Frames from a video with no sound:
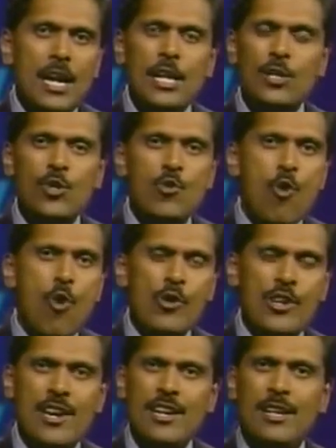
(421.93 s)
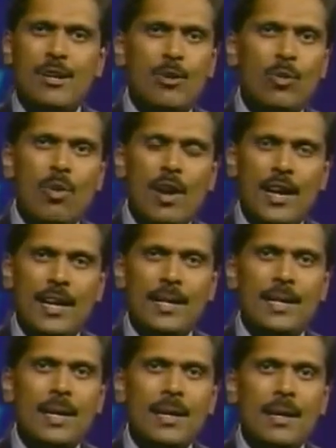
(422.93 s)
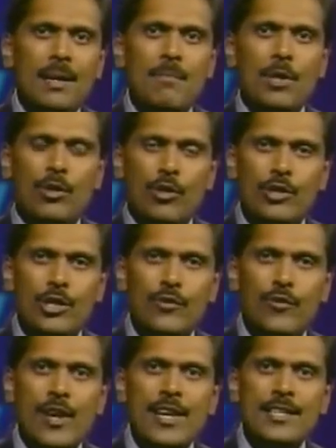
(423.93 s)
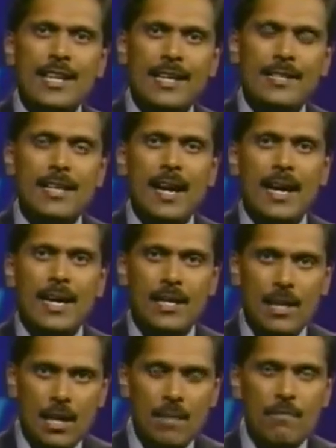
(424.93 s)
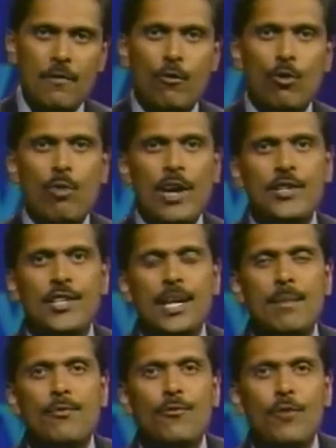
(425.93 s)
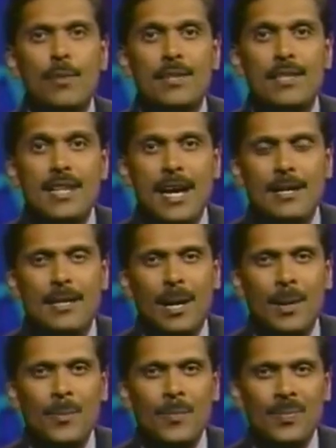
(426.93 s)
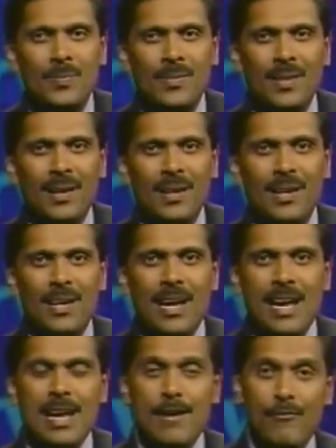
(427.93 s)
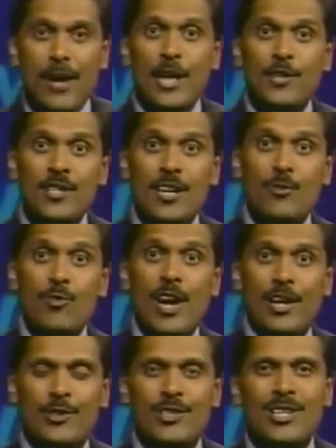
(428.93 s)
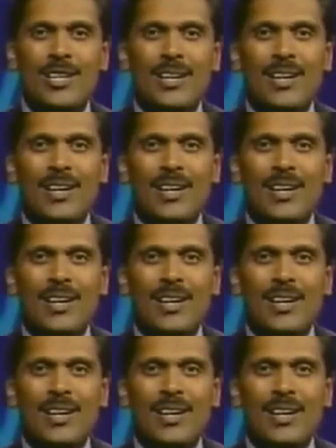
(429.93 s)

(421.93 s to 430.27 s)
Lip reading: he snorted and he cried because his friend had died before raising him from the dead. He faced and addressed